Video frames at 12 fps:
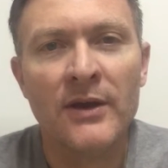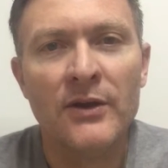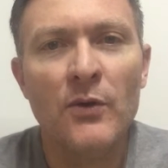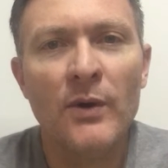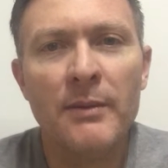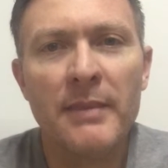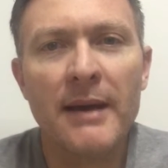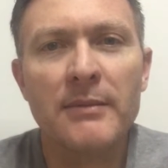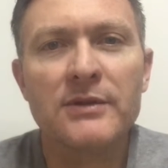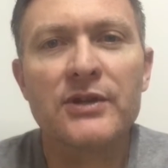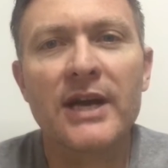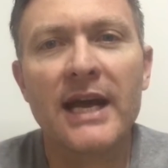You want to be able
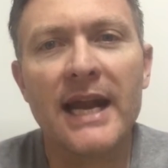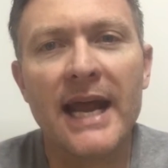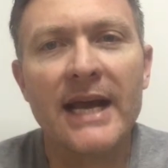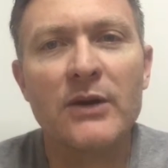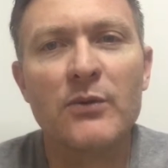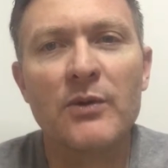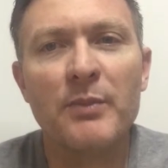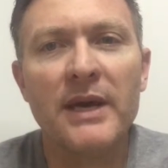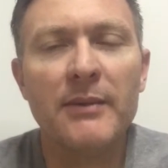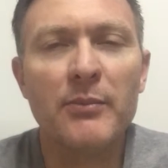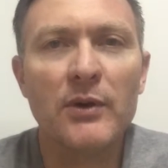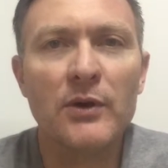to connect with
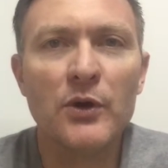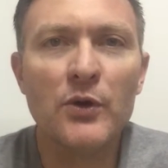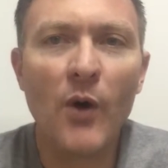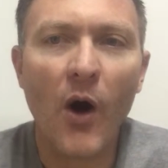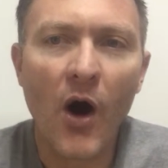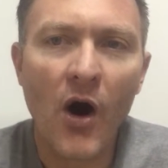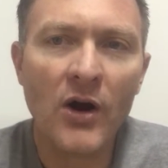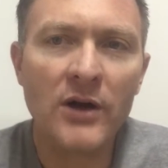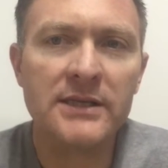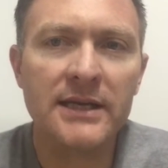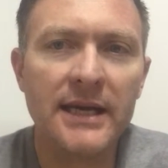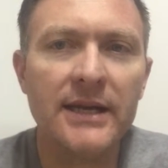people who
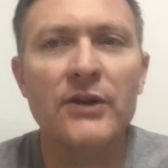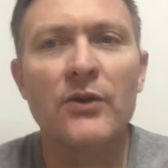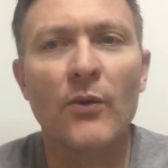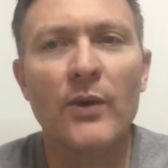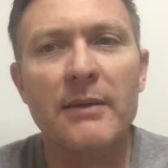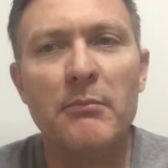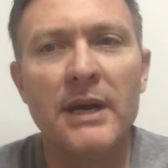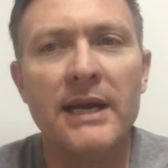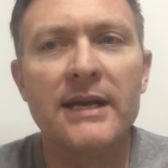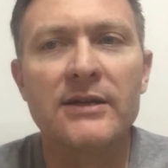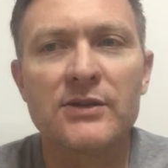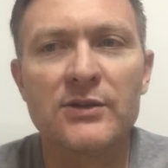aren't in your
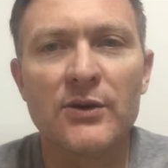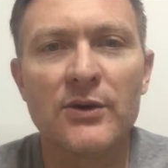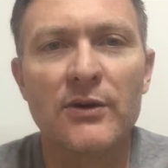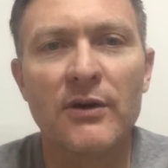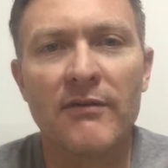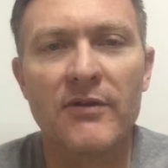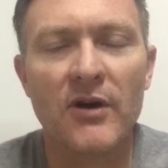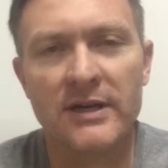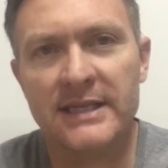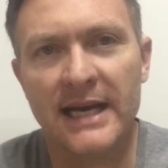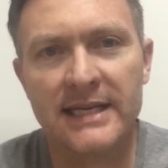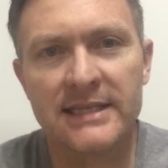immediate circle of
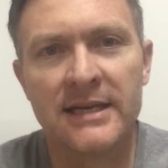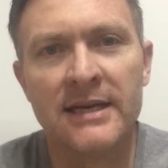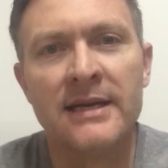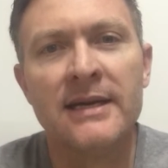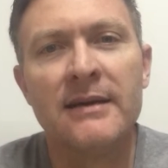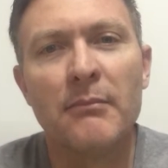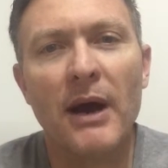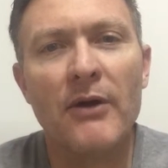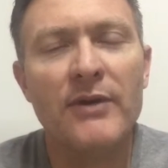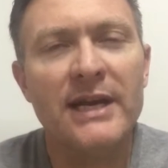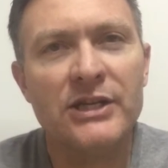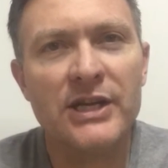contacts by
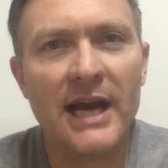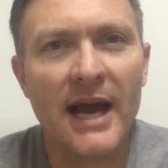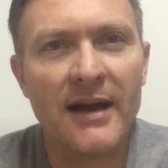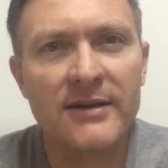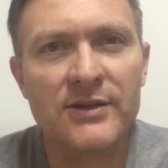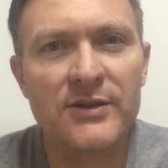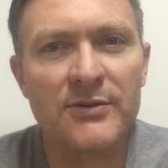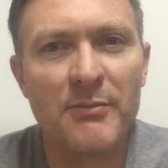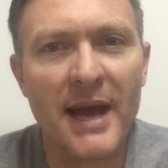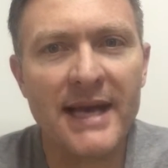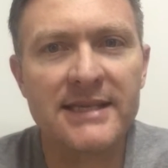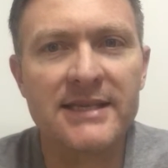reaching out to the
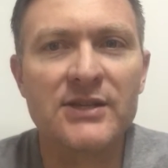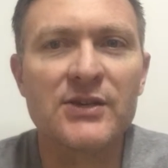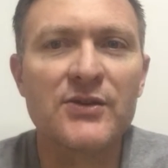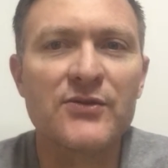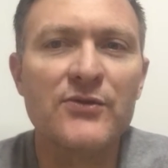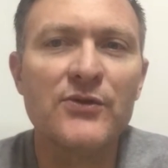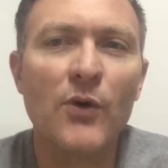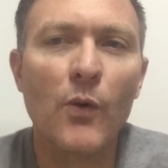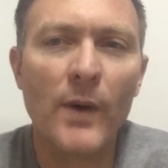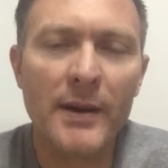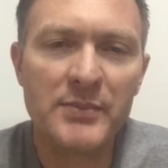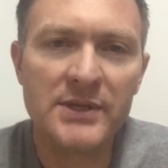masses through your
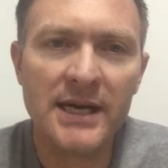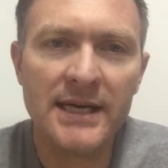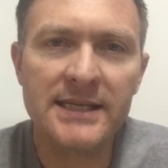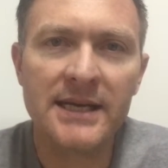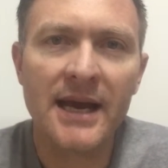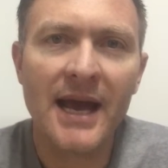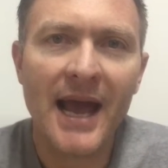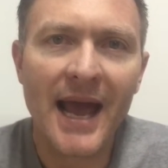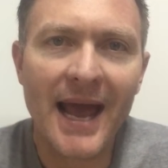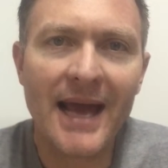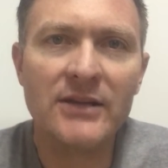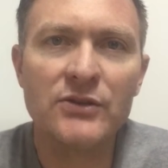website
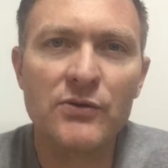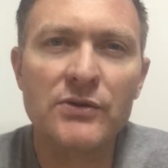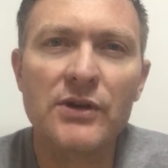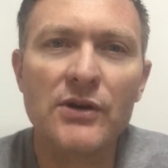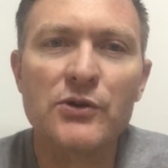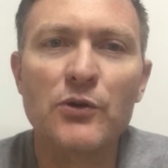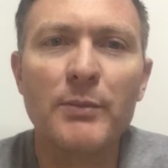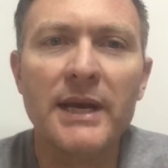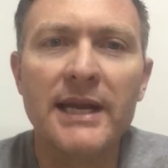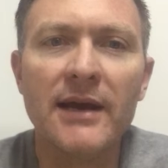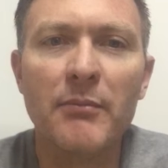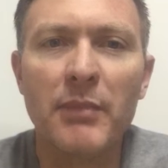and your social
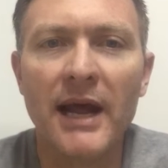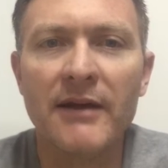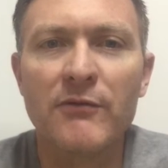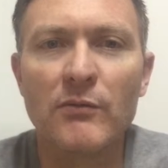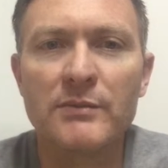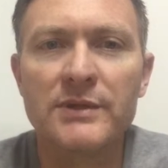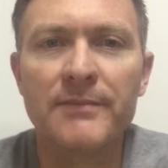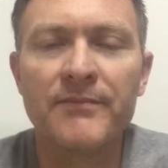media platforms.